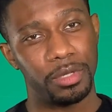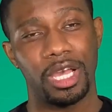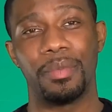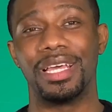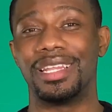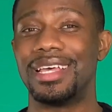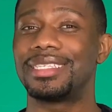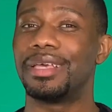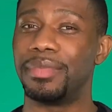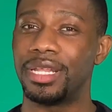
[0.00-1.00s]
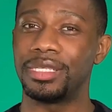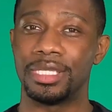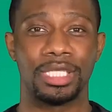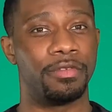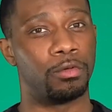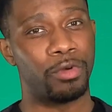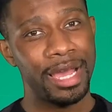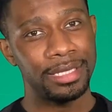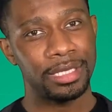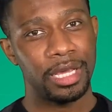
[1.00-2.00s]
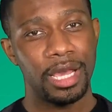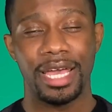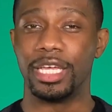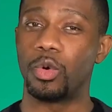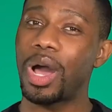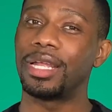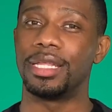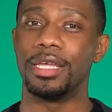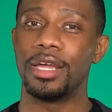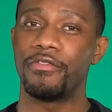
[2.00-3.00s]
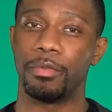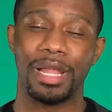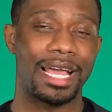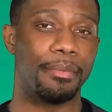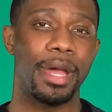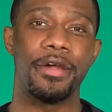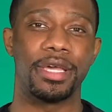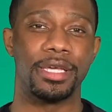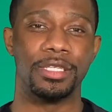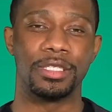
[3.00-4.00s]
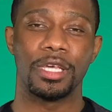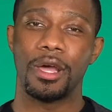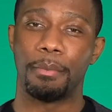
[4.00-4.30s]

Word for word: becoming less committed to civil rights and equality for black Americans,